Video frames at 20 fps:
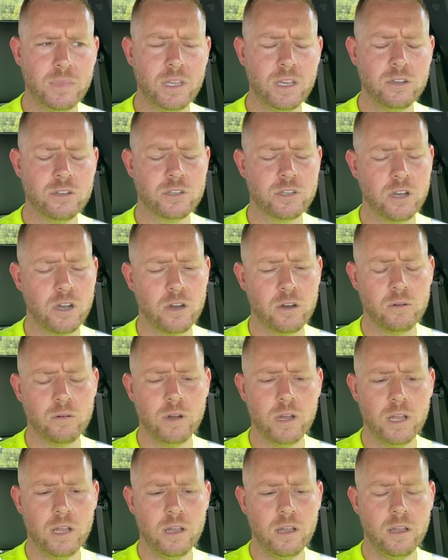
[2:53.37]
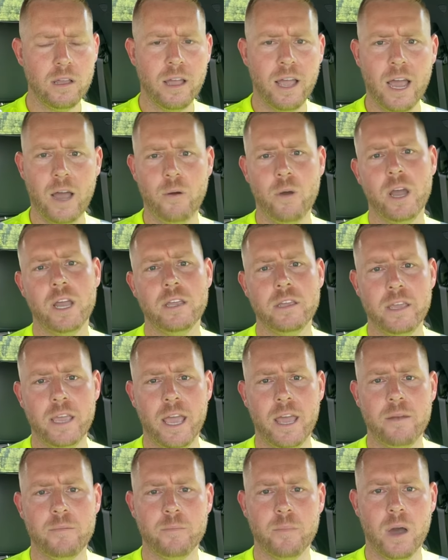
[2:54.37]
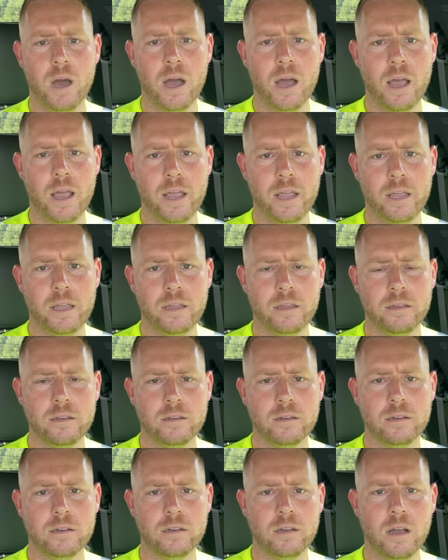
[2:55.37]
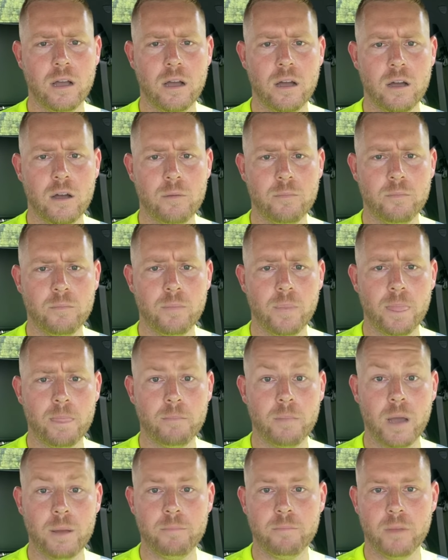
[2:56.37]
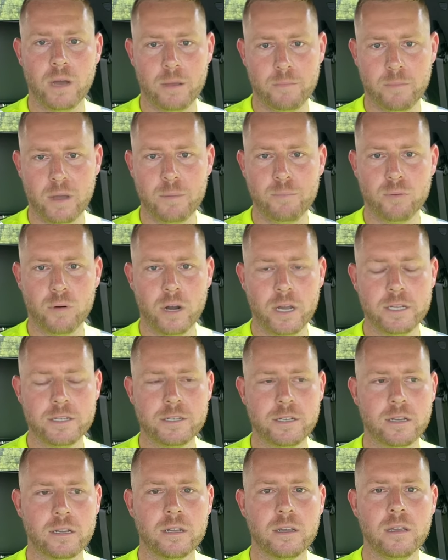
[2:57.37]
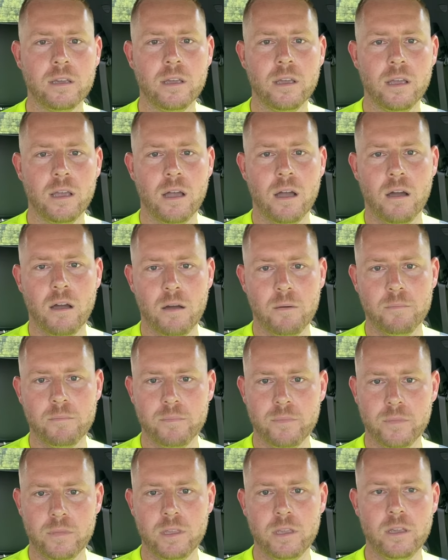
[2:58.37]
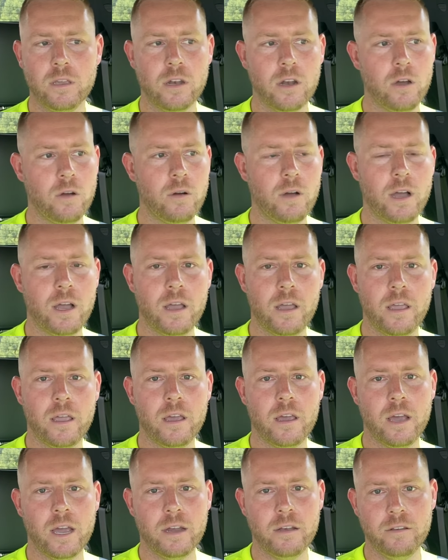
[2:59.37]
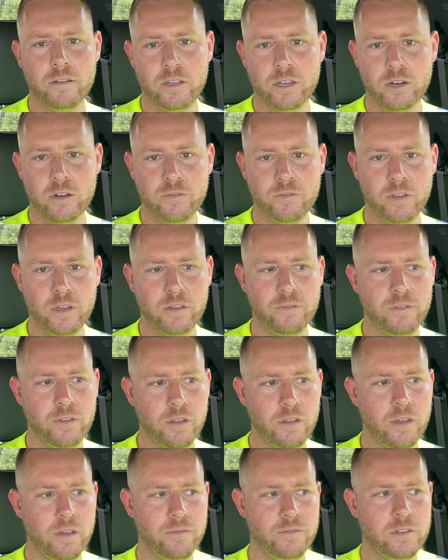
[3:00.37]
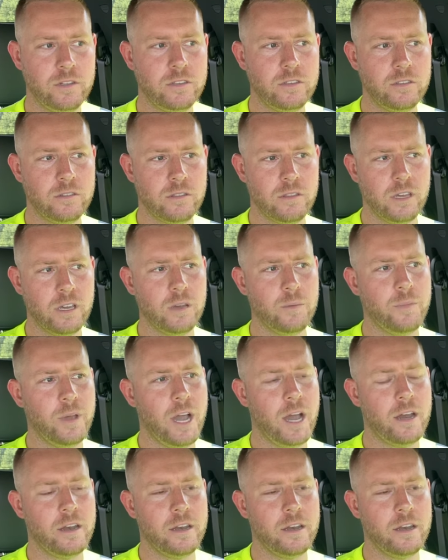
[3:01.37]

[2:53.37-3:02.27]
So how I get my my pricing, if you think about